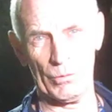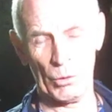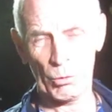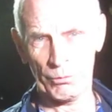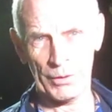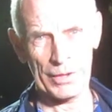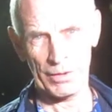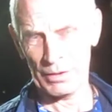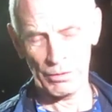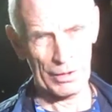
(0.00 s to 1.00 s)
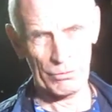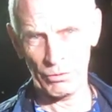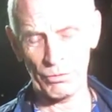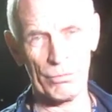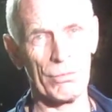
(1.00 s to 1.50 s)
local flight. He got out
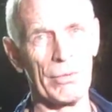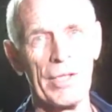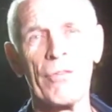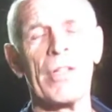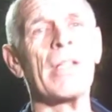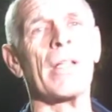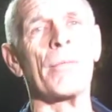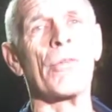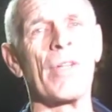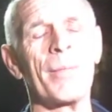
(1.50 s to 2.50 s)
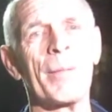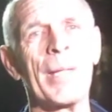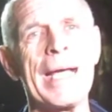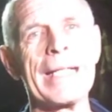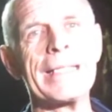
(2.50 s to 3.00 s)
to Lindsay and was coming
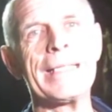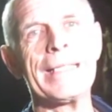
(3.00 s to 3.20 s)
back,